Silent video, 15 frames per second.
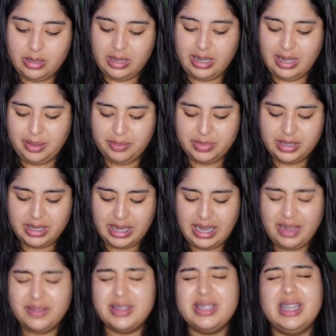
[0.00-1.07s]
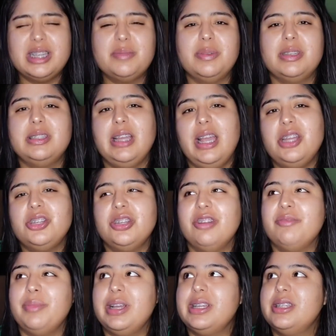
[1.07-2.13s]
I have this expectation
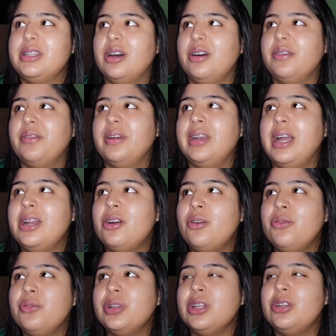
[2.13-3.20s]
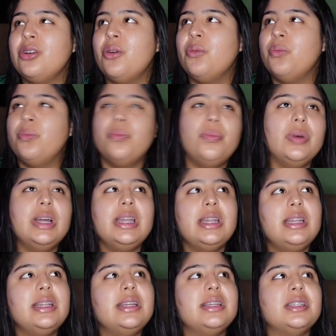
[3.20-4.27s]
of myself, and I don't really know what
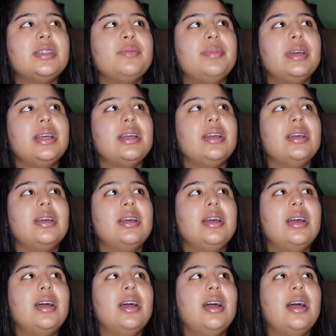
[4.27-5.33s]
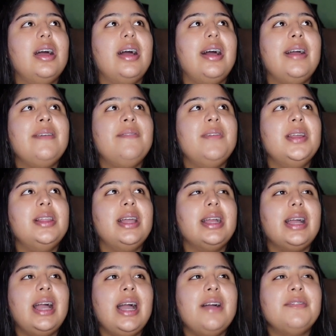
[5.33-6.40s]
it is, but I feel
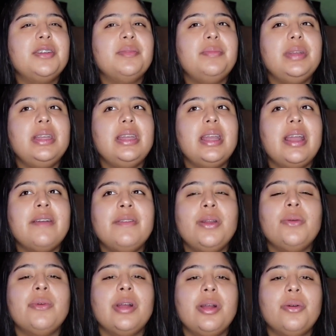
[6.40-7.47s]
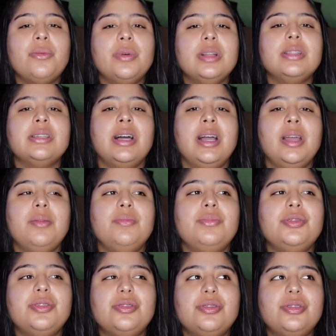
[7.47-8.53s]
like I have to be everywhere at one time
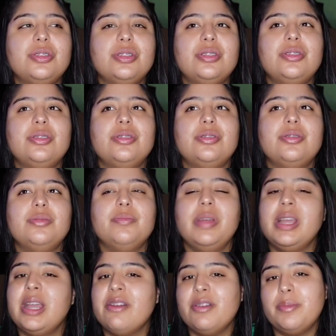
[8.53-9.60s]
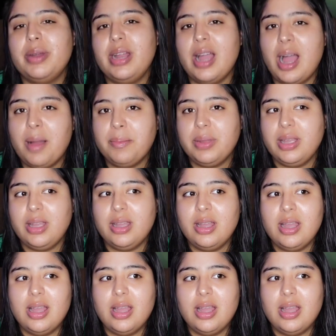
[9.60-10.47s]
to make everybody happy.